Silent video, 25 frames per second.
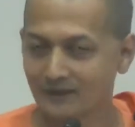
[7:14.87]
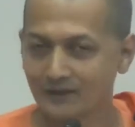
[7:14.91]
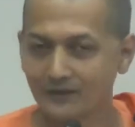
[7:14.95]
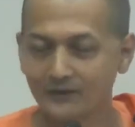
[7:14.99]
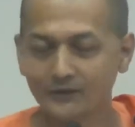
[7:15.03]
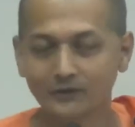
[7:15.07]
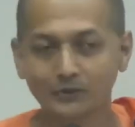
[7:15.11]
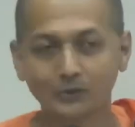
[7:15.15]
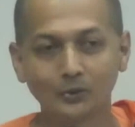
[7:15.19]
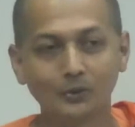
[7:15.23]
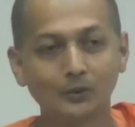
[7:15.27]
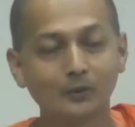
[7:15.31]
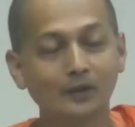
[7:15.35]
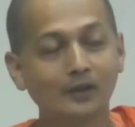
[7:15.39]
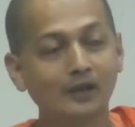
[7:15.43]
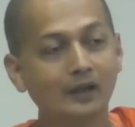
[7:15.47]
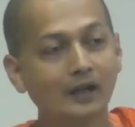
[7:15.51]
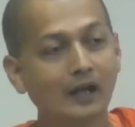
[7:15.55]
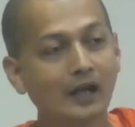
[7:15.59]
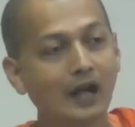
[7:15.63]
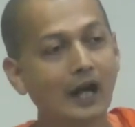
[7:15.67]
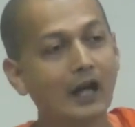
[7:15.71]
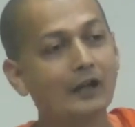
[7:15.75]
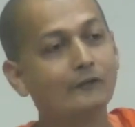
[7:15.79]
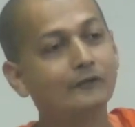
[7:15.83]
So
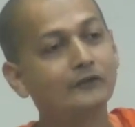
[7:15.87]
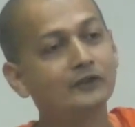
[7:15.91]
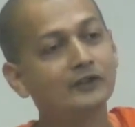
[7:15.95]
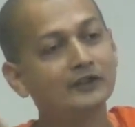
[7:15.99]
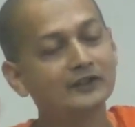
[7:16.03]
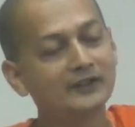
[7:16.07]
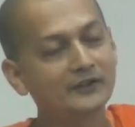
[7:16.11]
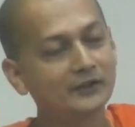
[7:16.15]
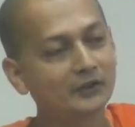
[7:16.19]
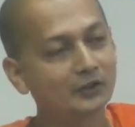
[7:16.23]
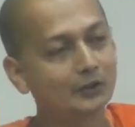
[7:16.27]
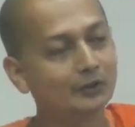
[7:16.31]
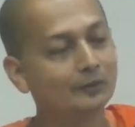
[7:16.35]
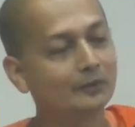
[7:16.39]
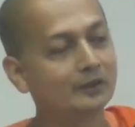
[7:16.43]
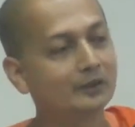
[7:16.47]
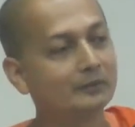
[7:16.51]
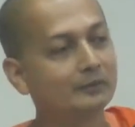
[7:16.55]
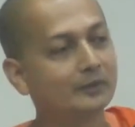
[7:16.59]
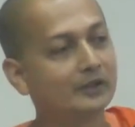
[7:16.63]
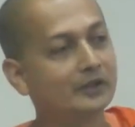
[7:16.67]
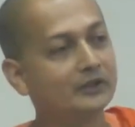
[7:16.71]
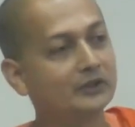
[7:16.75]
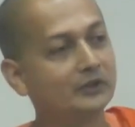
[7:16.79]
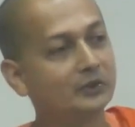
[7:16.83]
after this human
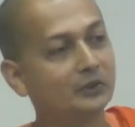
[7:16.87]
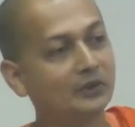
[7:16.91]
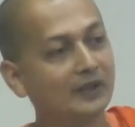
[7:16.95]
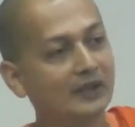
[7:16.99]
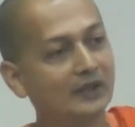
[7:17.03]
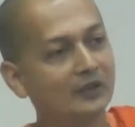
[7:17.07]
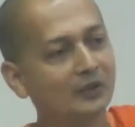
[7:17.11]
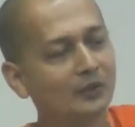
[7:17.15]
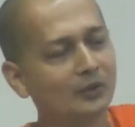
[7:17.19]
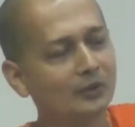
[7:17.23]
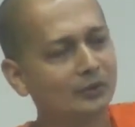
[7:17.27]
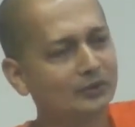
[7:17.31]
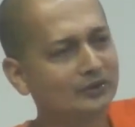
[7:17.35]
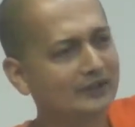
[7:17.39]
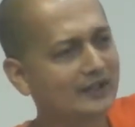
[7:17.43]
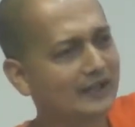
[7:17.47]
birth, you can go to,